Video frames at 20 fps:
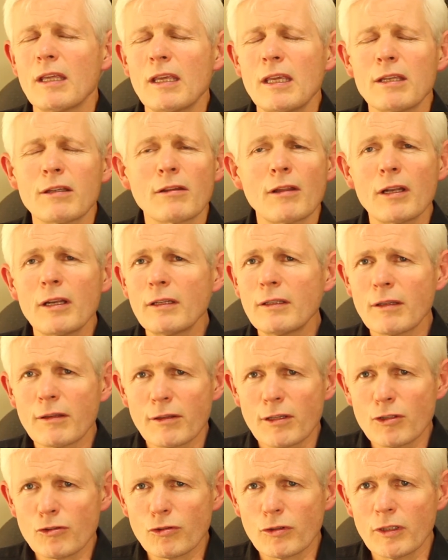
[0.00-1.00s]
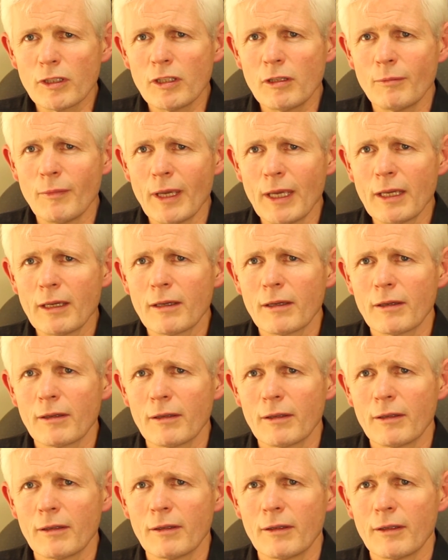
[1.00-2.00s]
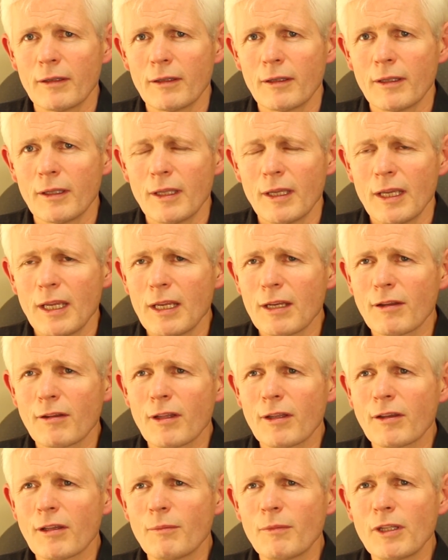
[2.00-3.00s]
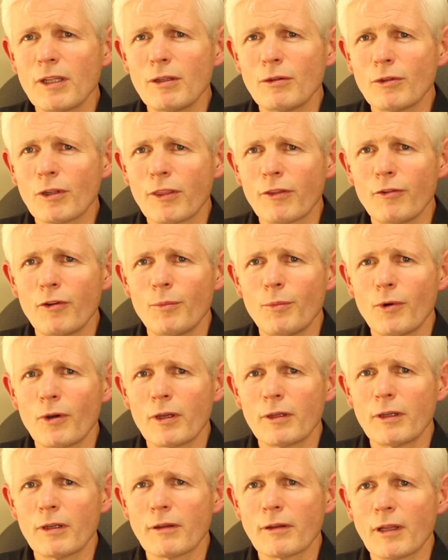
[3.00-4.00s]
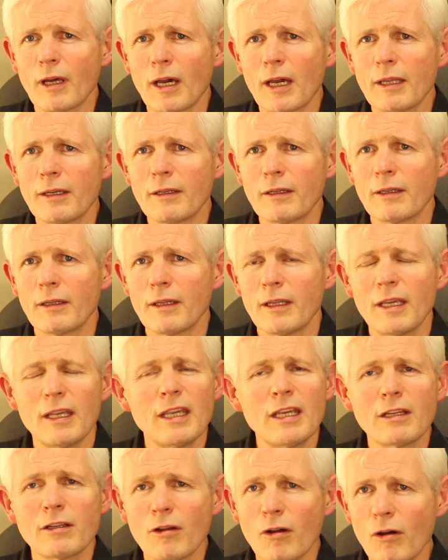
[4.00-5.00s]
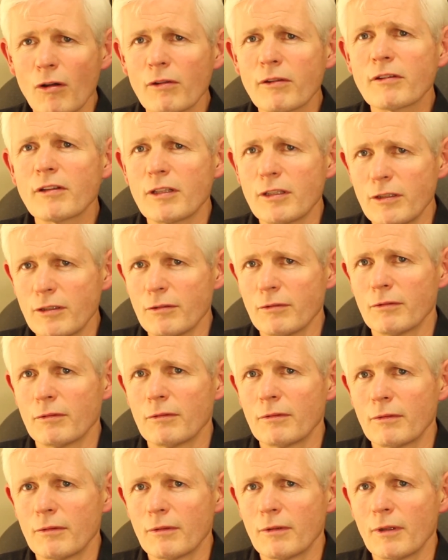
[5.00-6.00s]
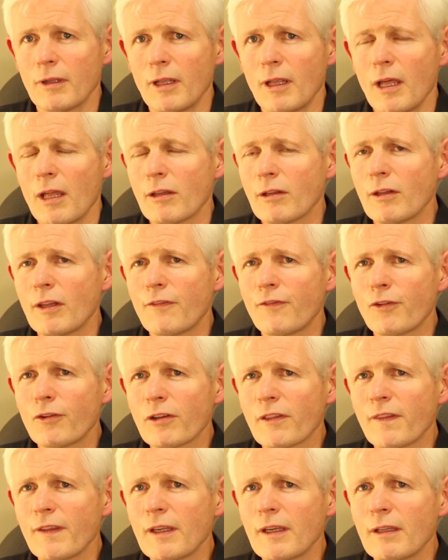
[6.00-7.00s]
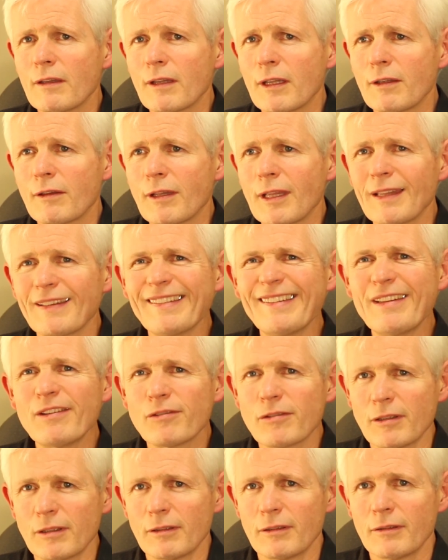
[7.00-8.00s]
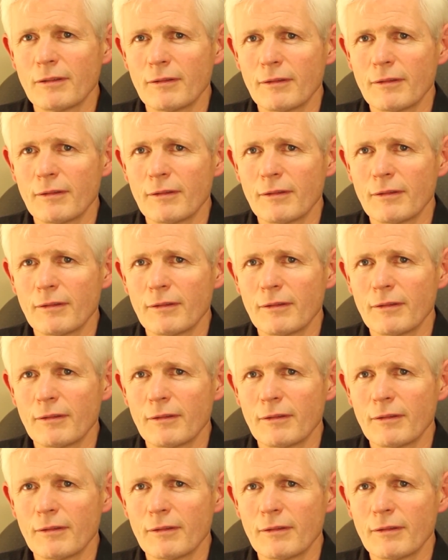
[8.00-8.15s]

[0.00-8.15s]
It's not a decision that you make. It's not something you look through a book and decide. It calls to you. So the first thing is, I'd say, listen.